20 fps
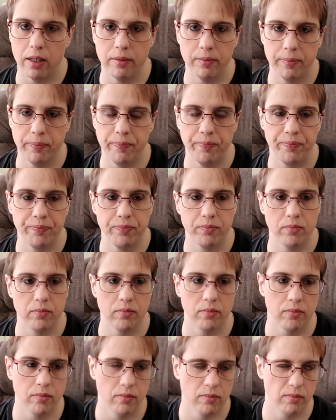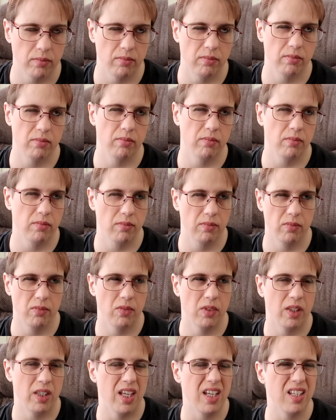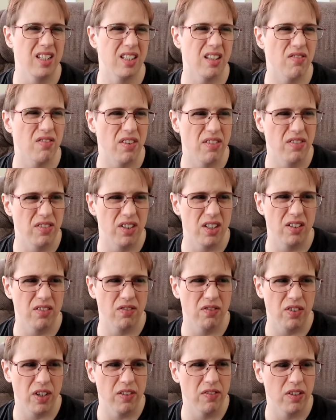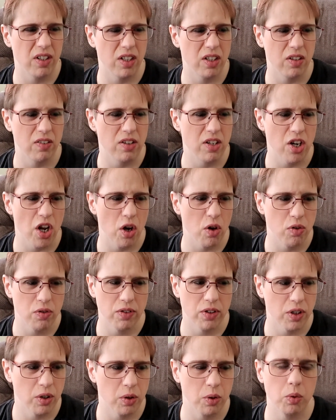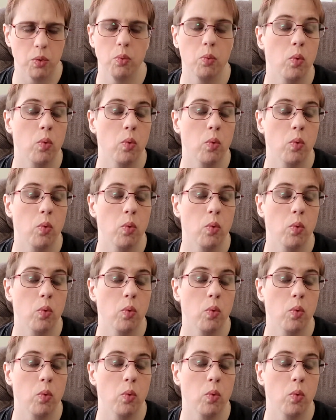I think it's the Viva Novo,